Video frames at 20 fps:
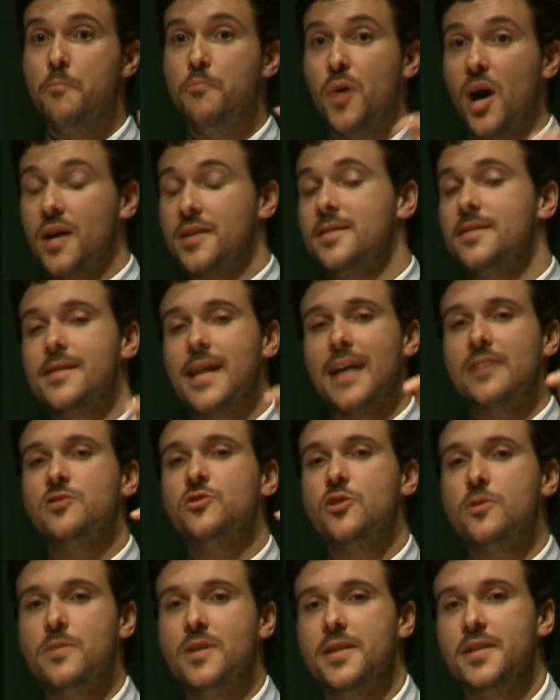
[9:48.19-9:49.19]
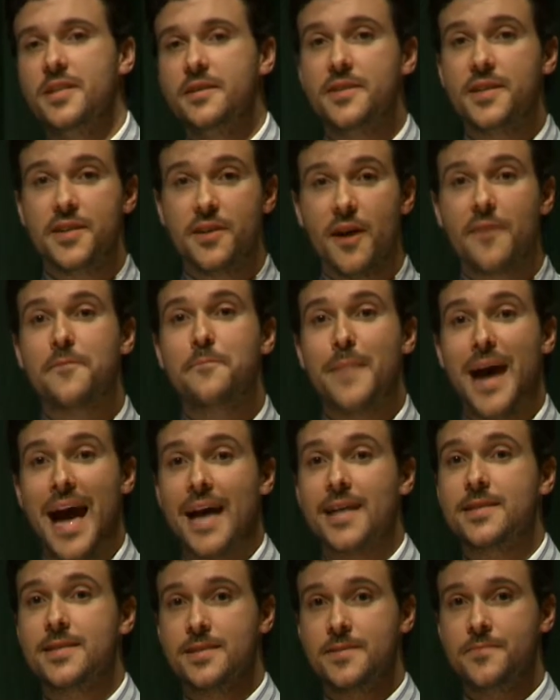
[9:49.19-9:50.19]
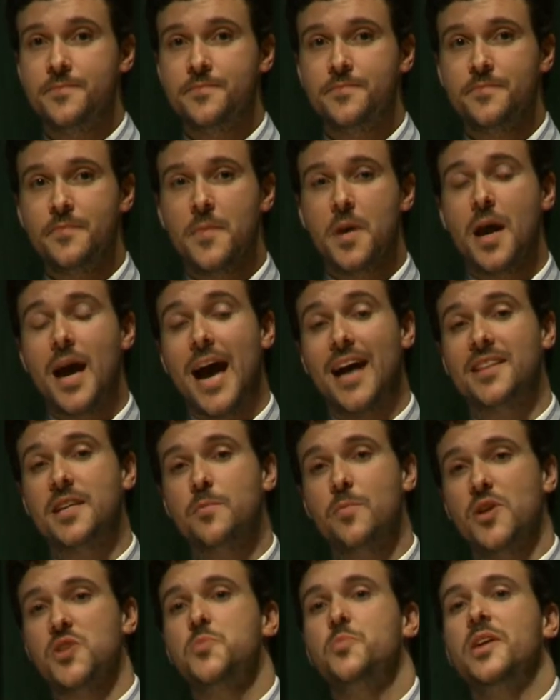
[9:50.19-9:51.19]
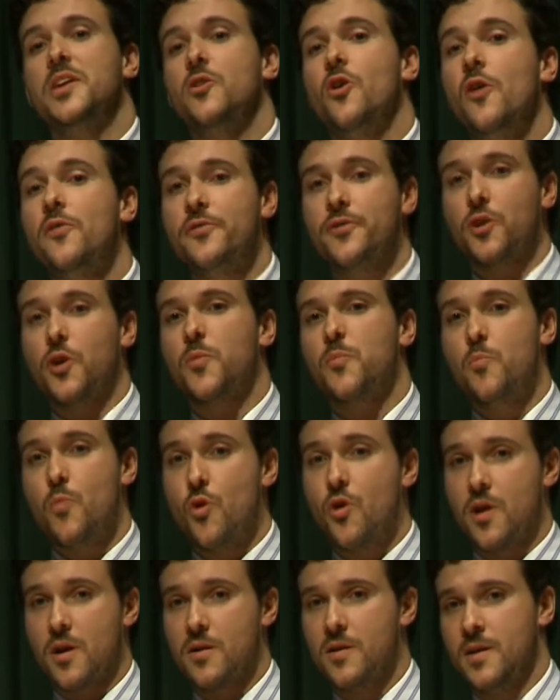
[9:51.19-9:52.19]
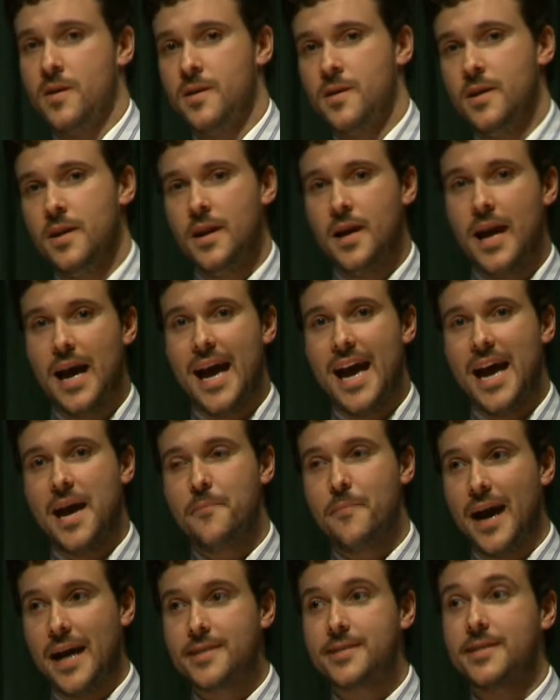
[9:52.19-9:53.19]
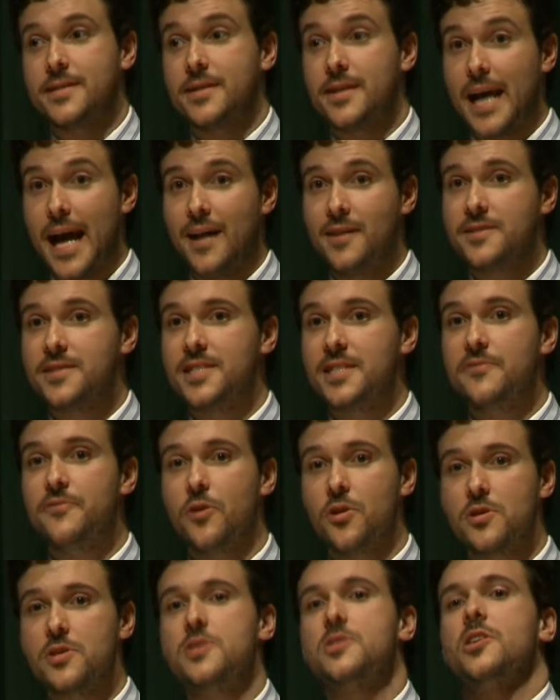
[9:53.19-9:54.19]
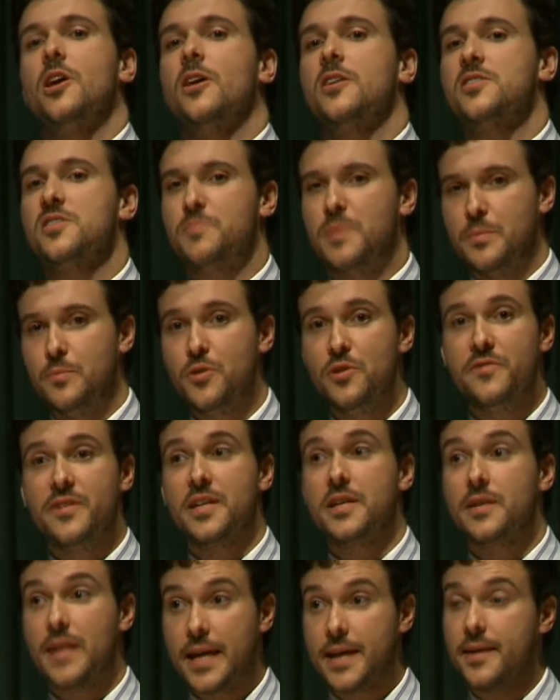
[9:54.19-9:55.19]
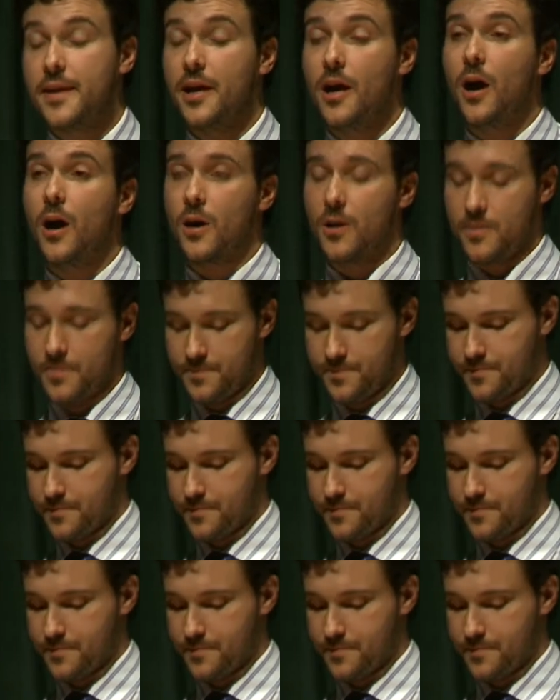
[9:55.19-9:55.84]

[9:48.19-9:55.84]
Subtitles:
But that's nowhere near enough mass. And there must be an awful lot more mass in the galaxy for the stars to be moving like they are.